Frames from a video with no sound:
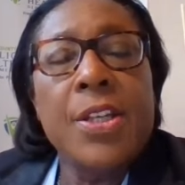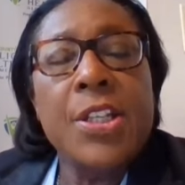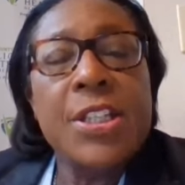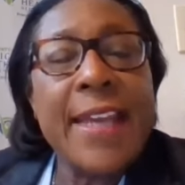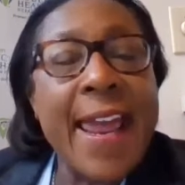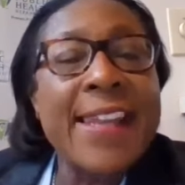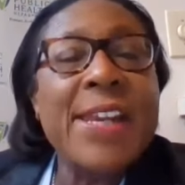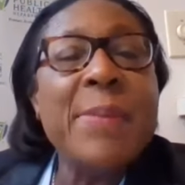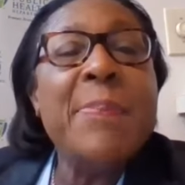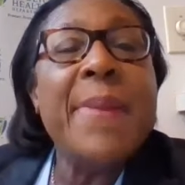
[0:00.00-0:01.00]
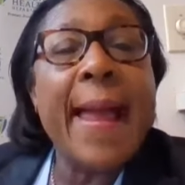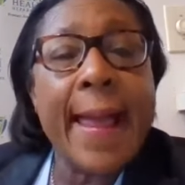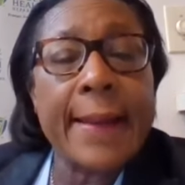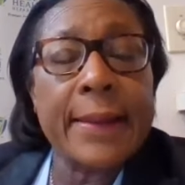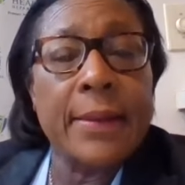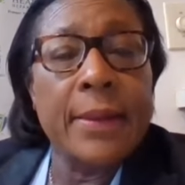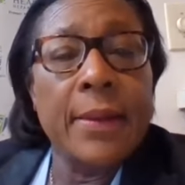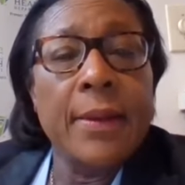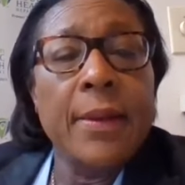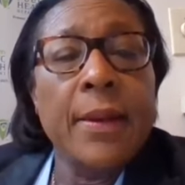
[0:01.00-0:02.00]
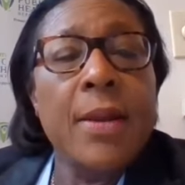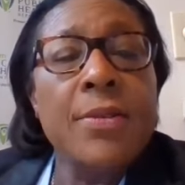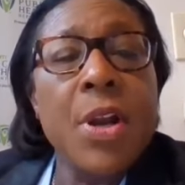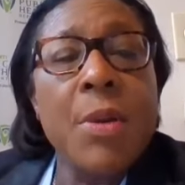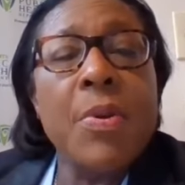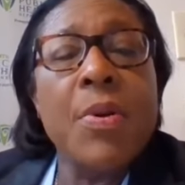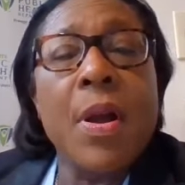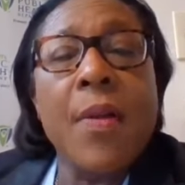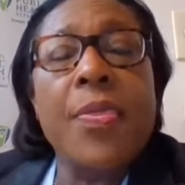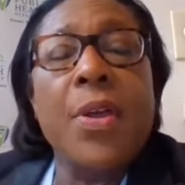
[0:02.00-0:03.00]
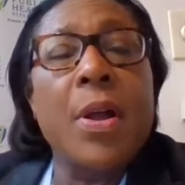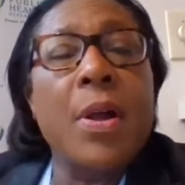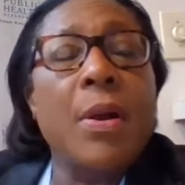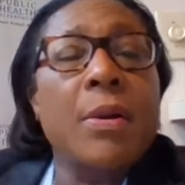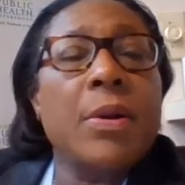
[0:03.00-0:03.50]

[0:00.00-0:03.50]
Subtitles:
scaling back a number of the